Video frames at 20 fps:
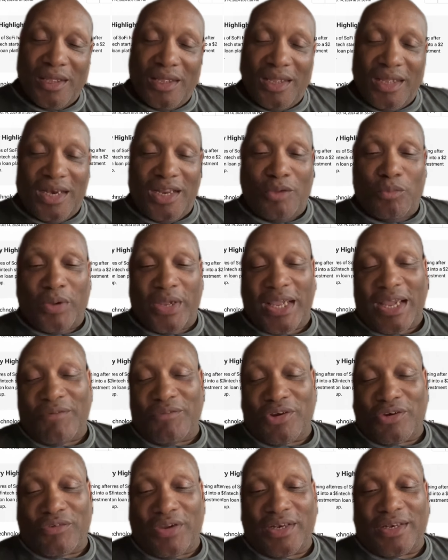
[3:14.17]
Anyway, have
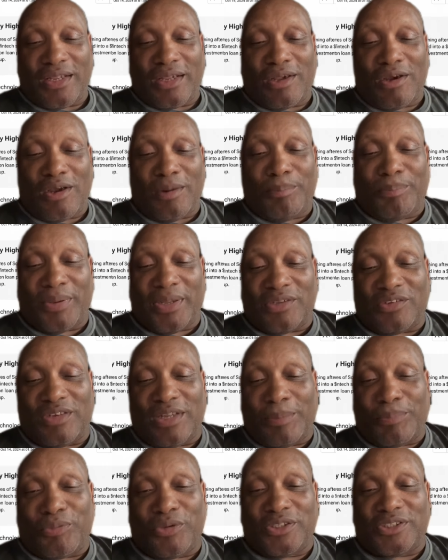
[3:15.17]
a great day. God bless, and
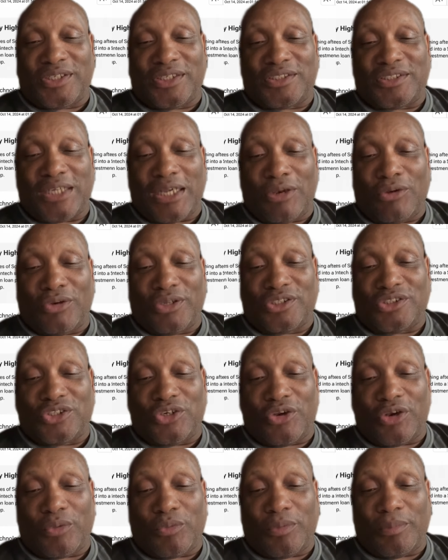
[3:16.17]
I appreciate y'all on this
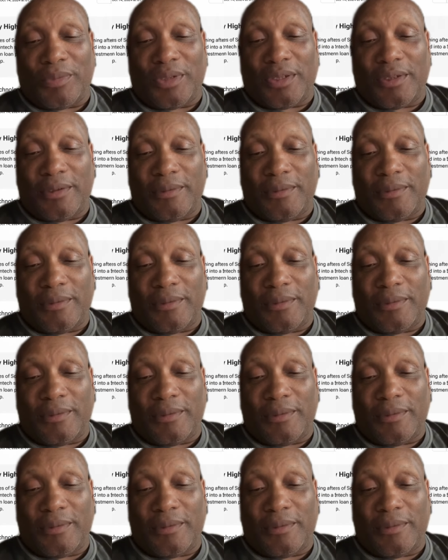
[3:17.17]
journey with me.